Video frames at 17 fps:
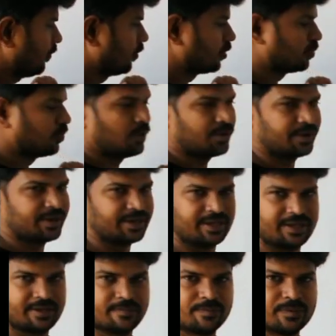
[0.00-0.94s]
fourth boundary
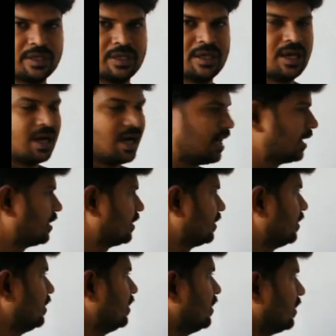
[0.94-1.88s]
here.
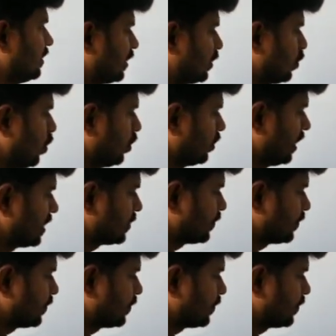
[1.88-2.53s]
And the total